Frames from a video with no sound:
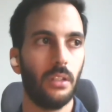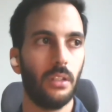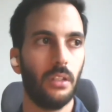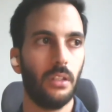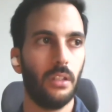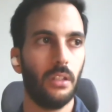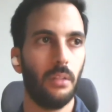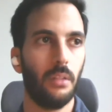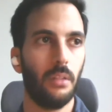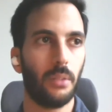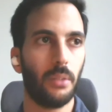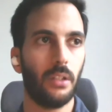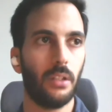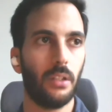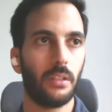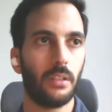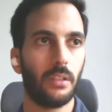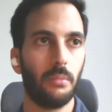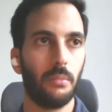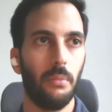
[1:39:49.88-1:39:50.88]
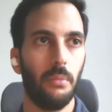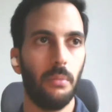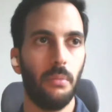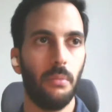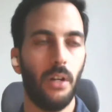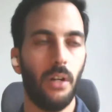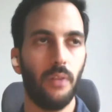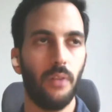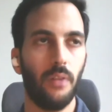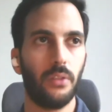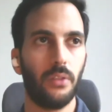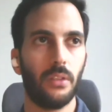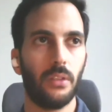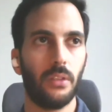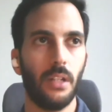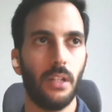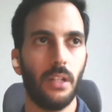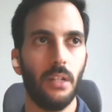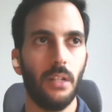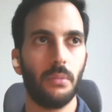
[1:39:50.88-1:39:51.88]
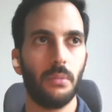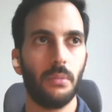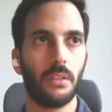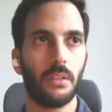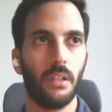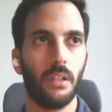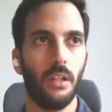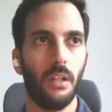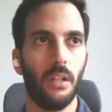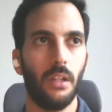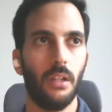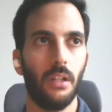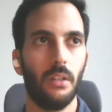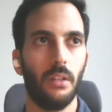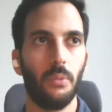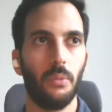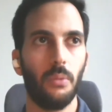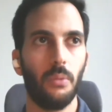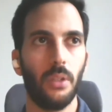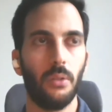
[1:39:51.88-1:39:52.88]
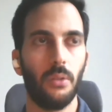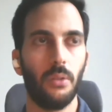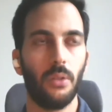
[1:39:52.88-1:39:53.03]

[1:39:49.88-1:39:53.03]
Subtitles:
because oftentimes we